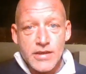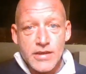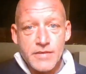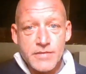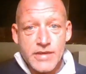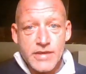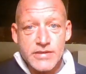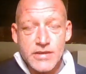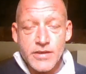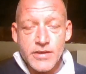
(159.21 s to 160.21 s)
people can
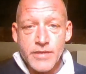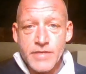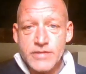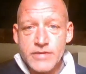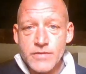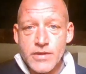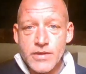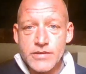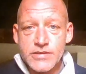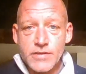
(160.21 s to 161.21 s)
start going back to work
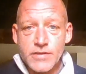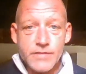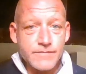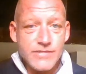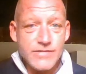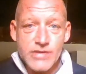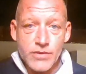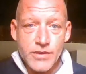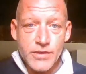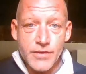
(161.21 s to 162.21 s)
and so on?
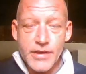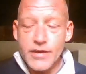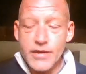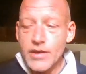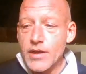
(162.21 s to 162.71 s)
Don't know yet.